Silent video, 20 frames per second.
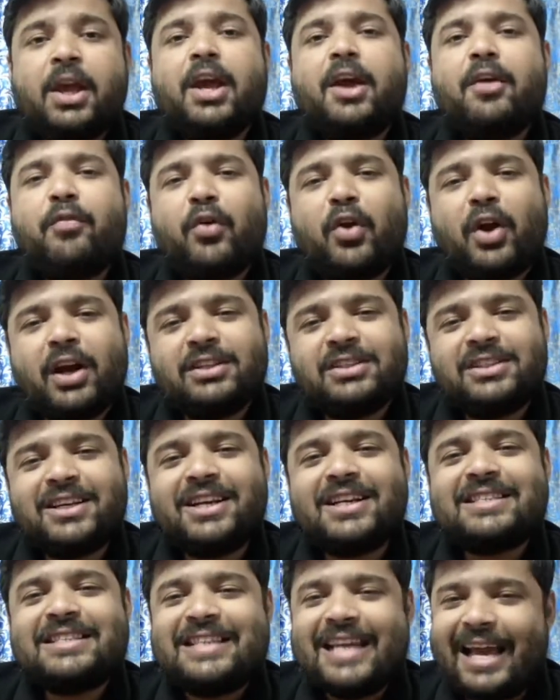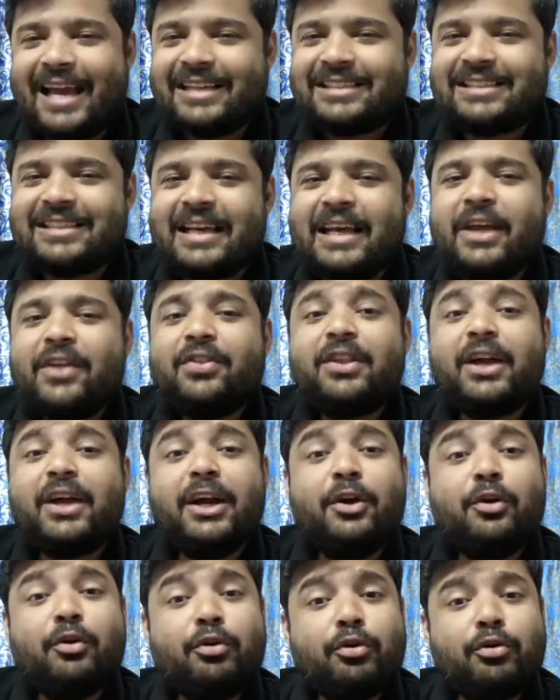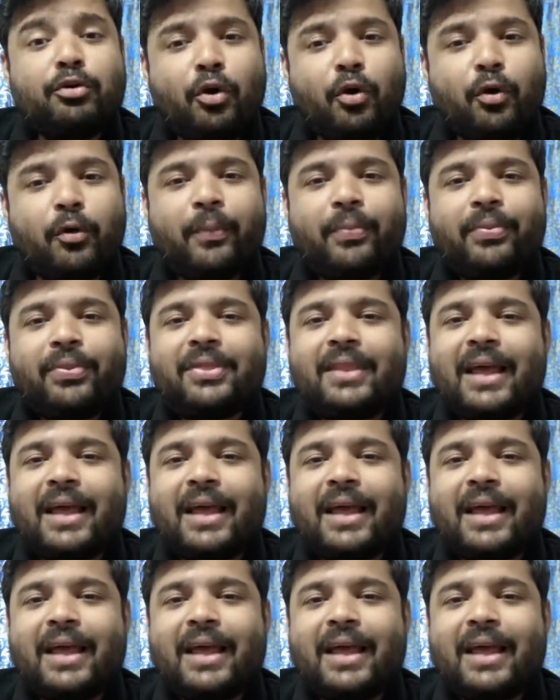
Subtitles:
If your answer is yes, then do you know